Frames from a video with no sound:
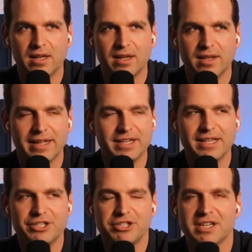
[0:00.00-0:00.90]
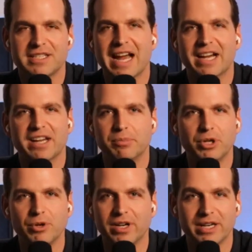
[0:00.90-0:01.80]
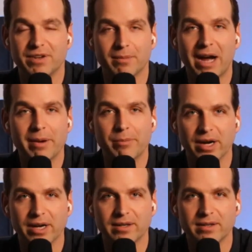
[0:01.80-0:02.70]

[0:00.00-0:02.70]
it just does not compute even in my brain.